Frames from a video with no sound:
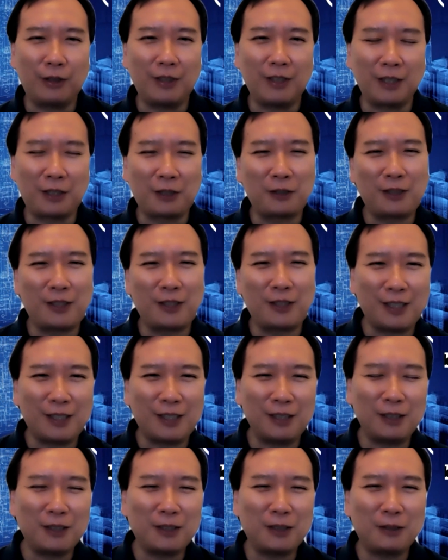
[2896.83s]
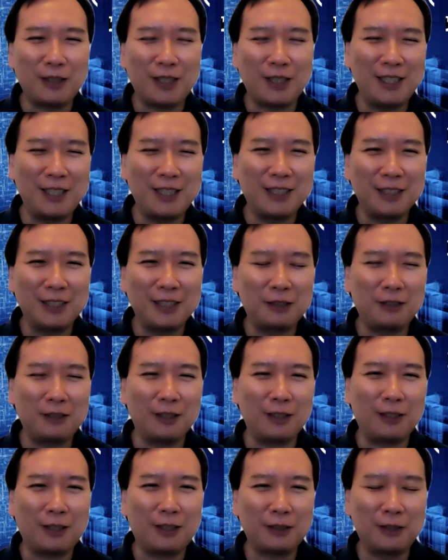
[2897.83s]
external agents
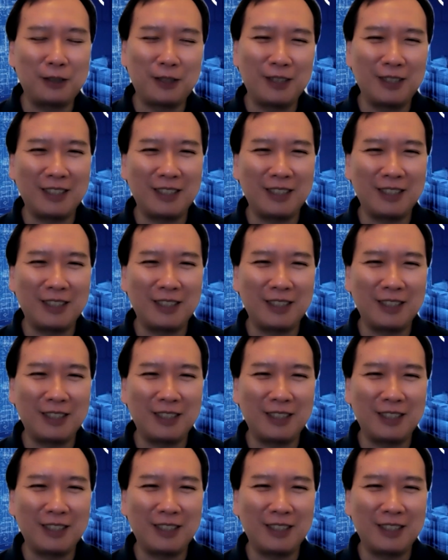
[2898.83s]
not